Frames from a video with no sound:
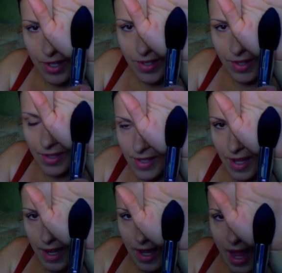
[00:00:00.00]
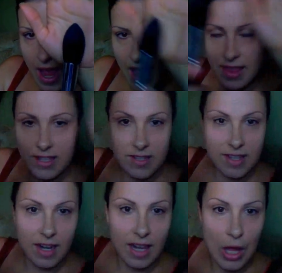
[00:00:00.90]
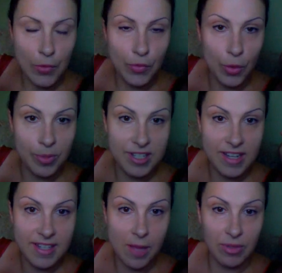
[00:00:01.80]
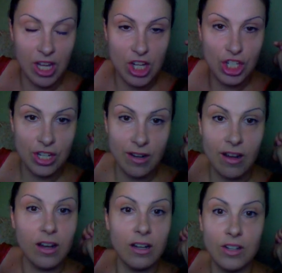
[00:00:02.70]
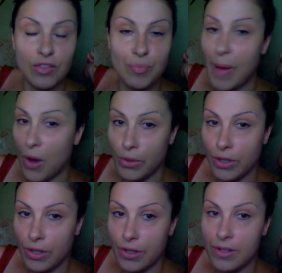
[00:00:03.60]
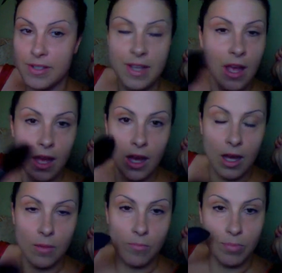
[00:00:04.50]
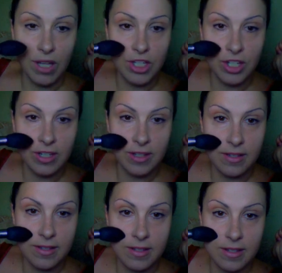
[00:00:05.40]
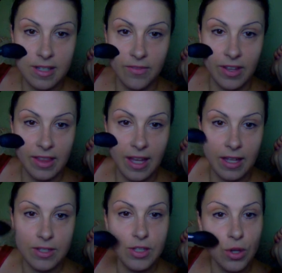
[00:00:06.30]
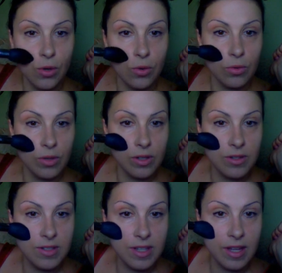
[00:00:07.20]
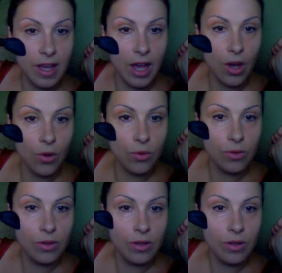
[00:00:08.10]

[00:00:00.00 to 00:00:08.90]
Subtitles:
as you can see, and this is going to allow for precise application of powders, blushes, stuff like that. So you see how